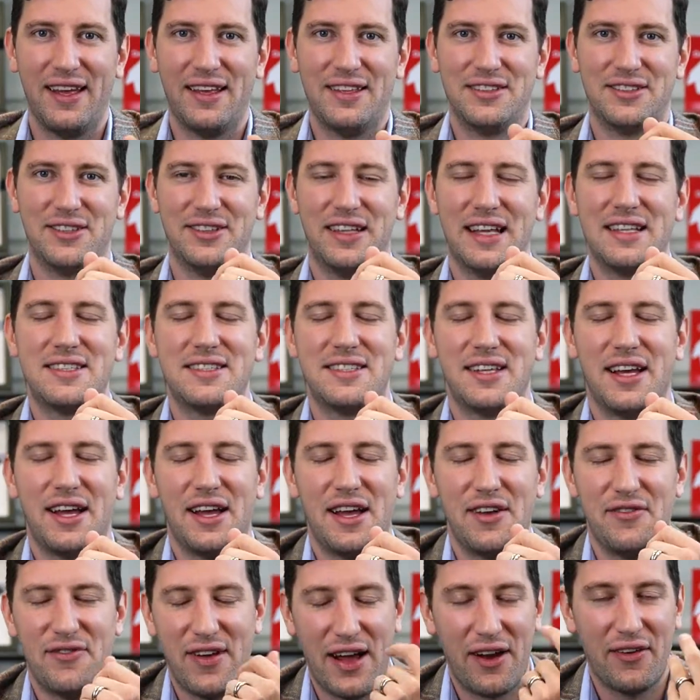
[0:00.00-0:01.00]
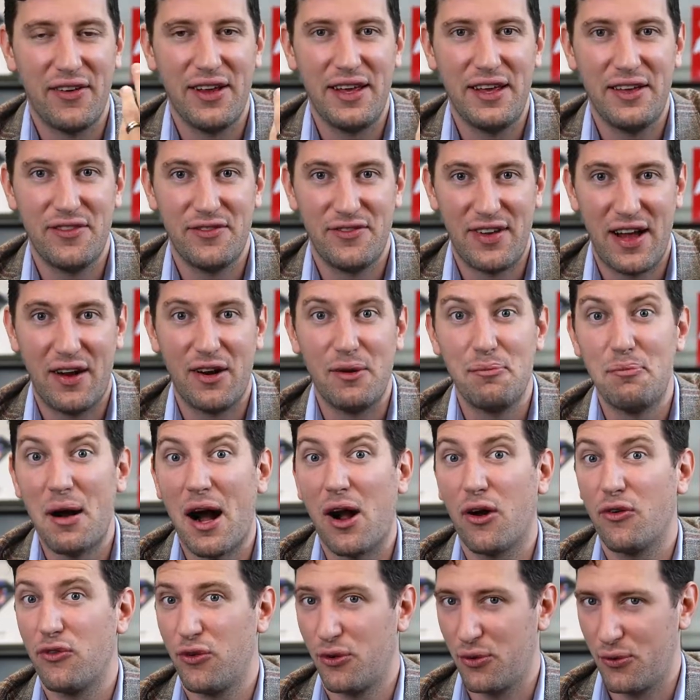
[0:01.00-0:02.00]
So that's a very, very
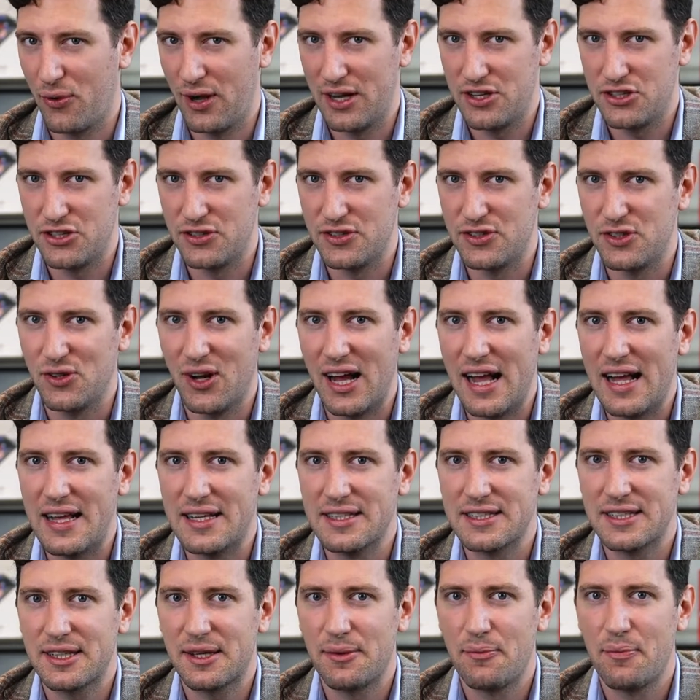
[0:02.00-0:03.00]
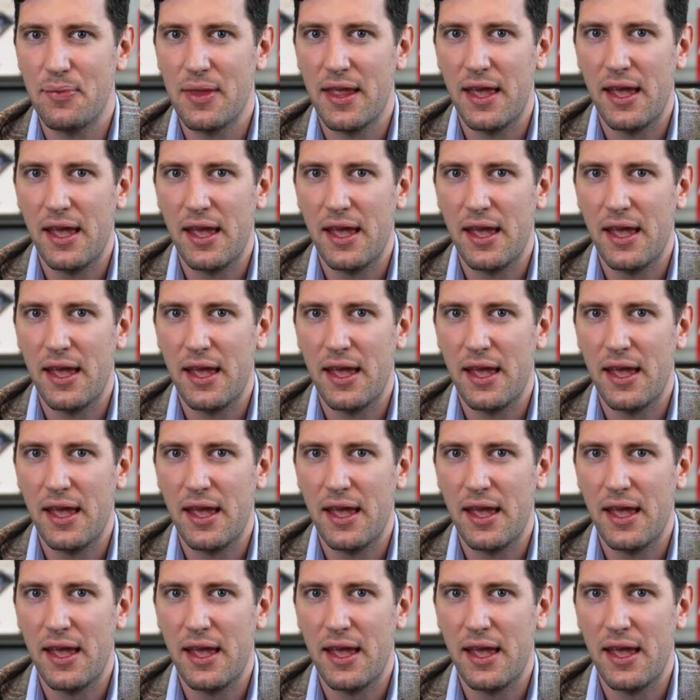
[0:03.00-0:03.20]
powerful question to ask